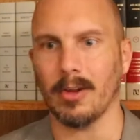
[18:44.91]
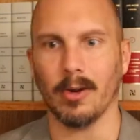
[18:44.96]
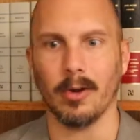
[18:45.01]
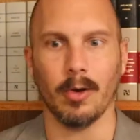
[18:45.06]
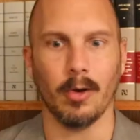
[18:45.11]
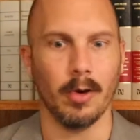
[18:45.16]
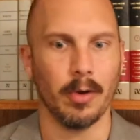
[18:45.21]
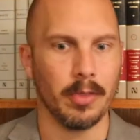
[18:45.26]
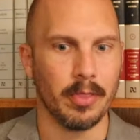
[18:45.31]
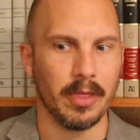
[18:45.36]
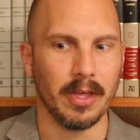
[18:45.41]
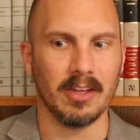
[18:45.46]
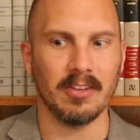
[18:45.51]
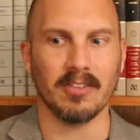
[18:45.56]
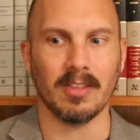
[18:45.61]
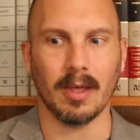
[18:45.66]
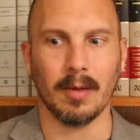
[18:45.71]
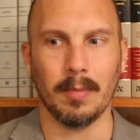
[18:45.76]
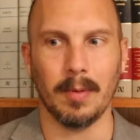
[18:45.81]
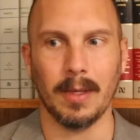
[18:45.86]
There are good
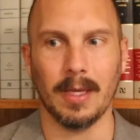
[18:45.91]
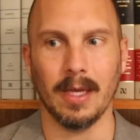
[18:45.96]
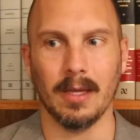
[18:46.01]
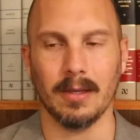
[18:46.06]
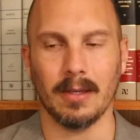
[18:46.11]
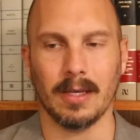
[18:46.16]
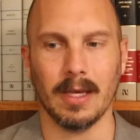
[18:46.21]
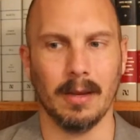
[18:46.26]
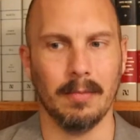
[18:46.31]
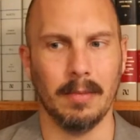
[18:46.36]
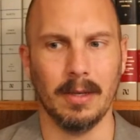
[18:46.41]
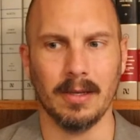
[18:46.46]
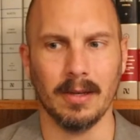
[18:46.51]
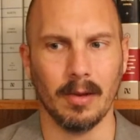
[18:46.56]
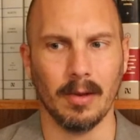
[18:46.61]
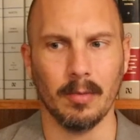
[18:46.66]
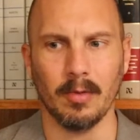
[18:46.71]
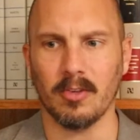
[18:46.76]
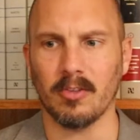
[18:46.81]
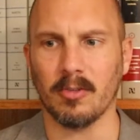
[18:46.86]
things that can be
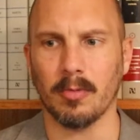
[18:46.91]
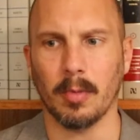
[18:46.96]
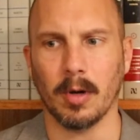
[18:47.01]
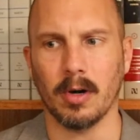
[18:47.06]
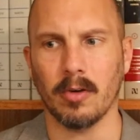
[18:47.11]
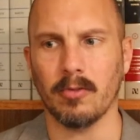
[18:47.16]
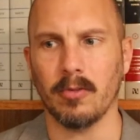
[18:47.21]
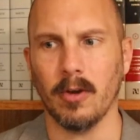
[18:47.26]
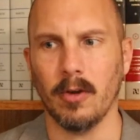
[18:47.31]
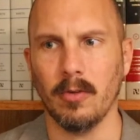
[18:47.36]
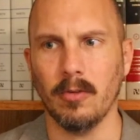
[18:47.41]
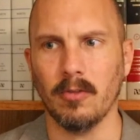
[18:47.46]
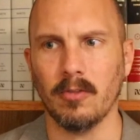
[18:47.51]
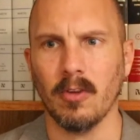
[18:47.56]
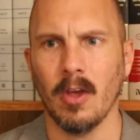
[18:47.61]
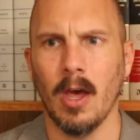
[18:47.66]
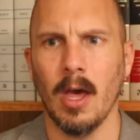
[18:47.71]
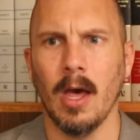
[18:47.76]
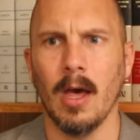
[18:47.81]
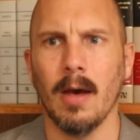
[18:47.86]
done with
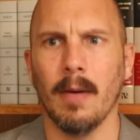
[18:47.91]
smartphones,